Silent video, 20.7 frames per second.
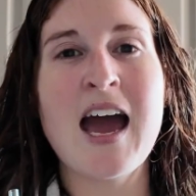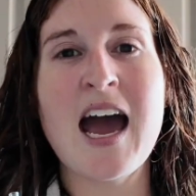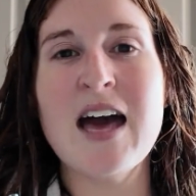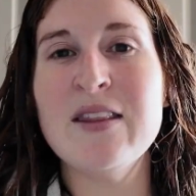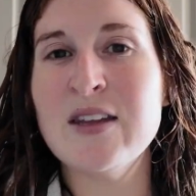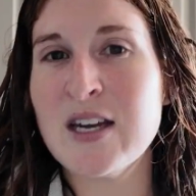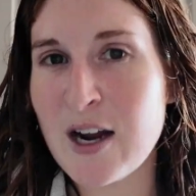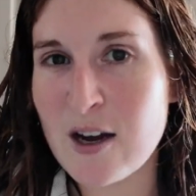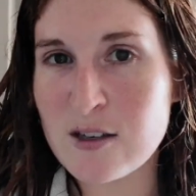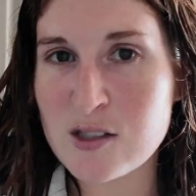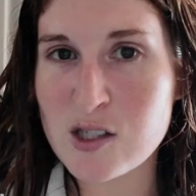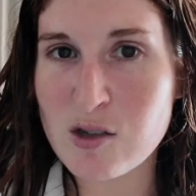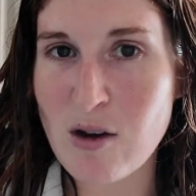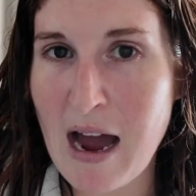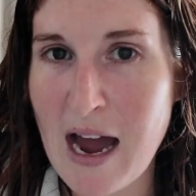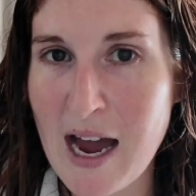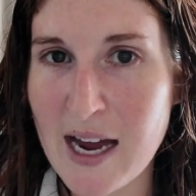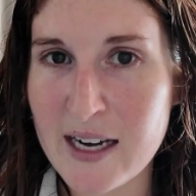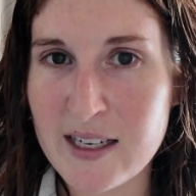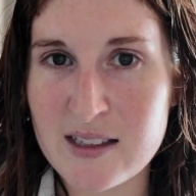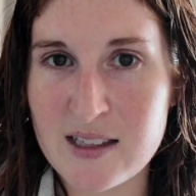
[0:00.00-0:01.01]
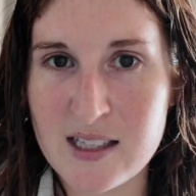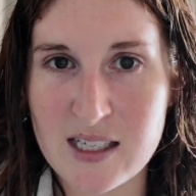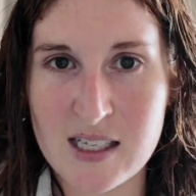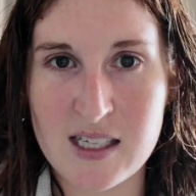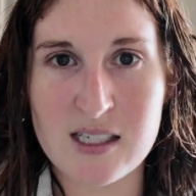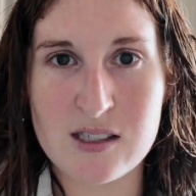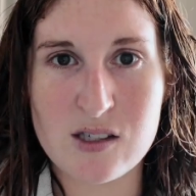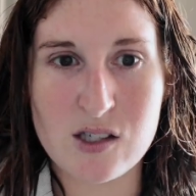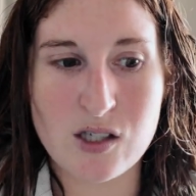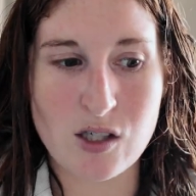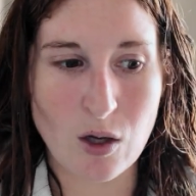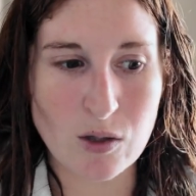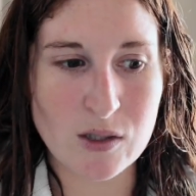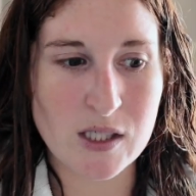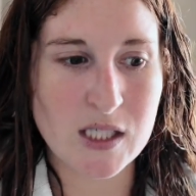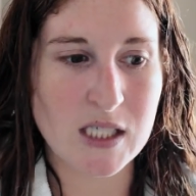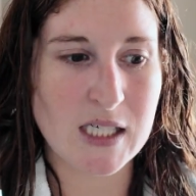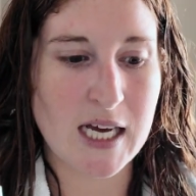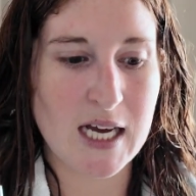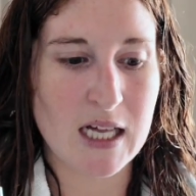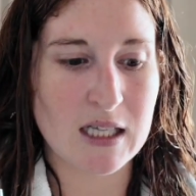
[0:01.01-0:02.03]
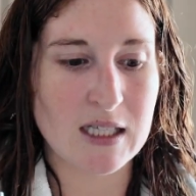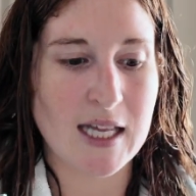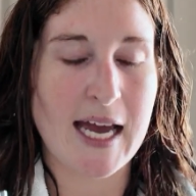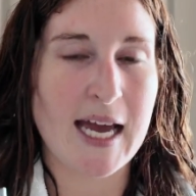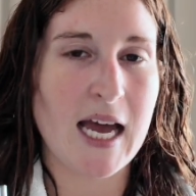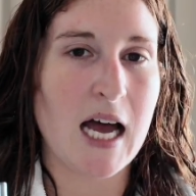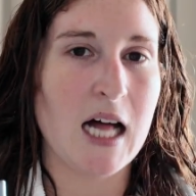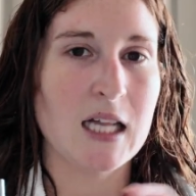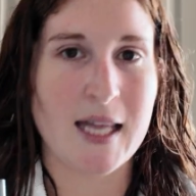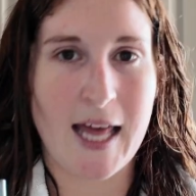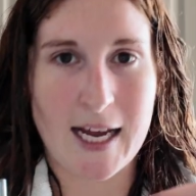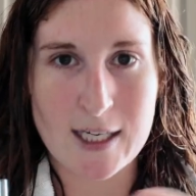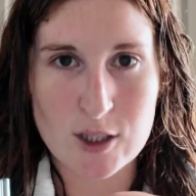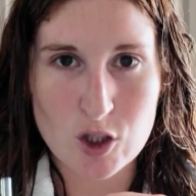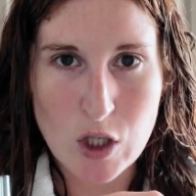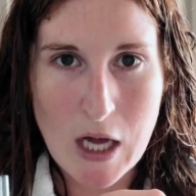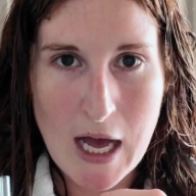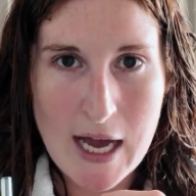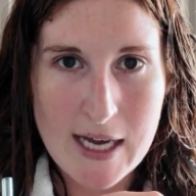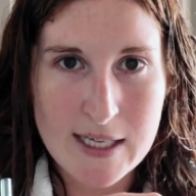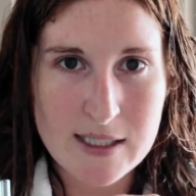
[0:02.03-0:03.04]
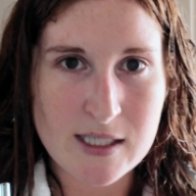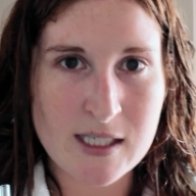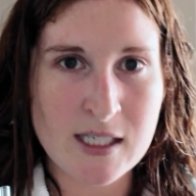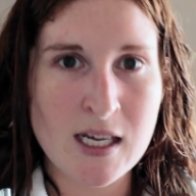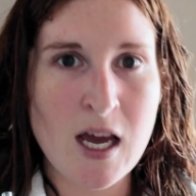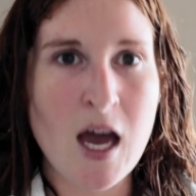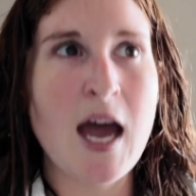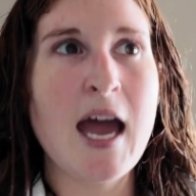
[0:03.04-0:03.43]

and then I also had the salt stick like electrolytes,